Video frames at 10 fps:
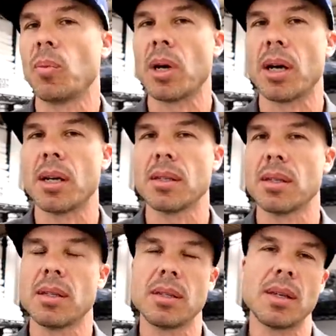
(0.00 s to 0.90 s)

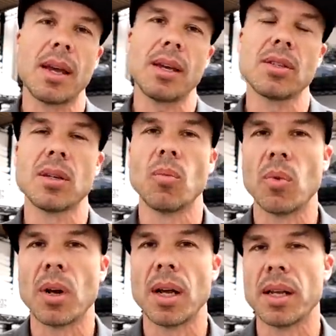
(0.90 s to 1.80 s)
deposits, it has
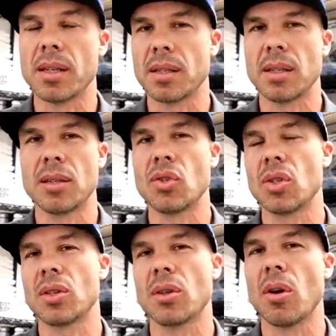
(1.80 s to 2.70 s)
some rust, it
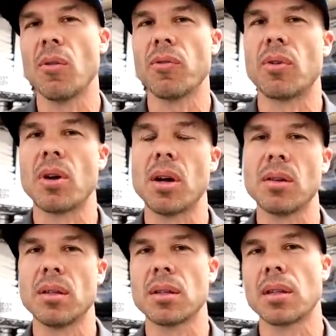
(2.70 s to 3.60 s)
just
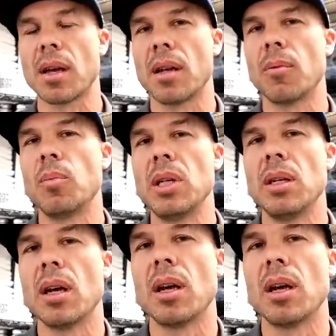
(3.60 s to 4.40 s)
overall looked kind of beat